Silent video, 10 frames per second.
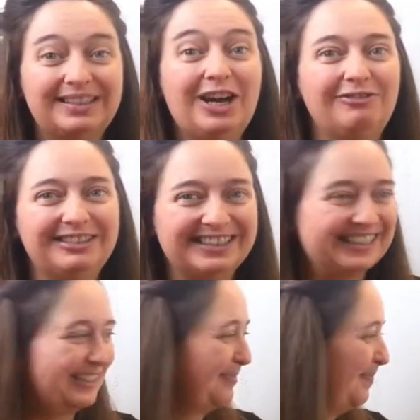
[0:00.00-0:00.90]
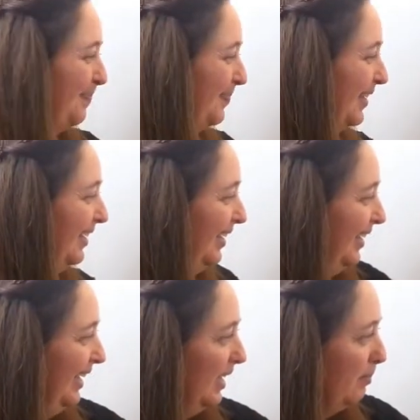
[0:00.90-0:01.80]
currently.
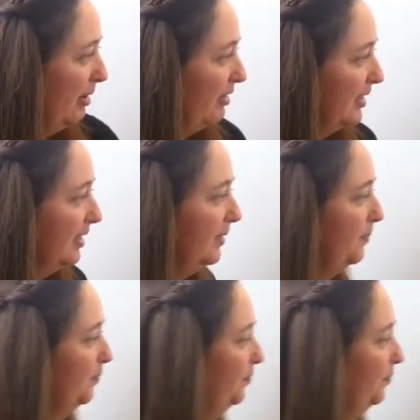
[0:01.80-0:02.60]
In America,